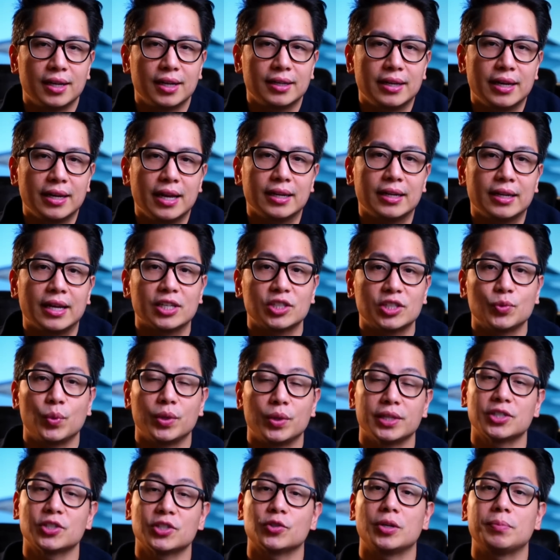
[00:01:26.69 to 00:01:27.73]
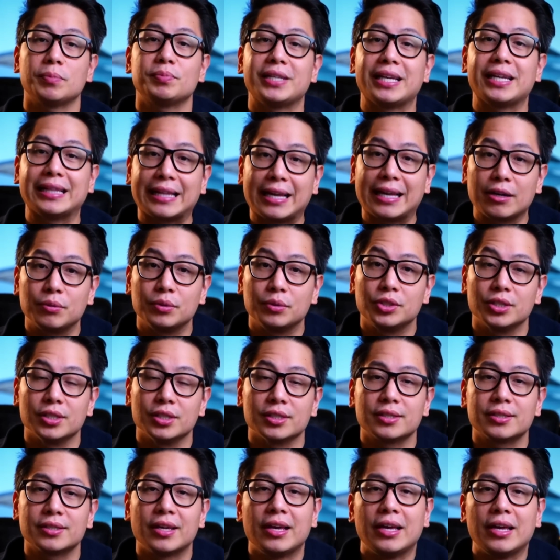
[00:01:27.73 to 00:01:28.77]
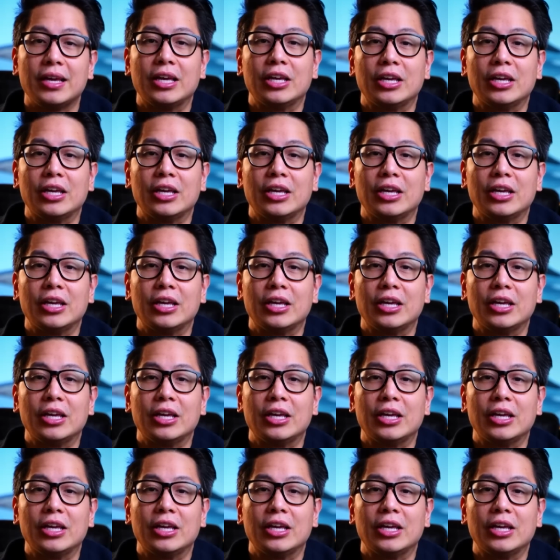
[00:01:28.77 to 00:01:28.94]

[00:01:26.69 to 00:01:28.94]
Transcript: .NET, as well as scripting languages.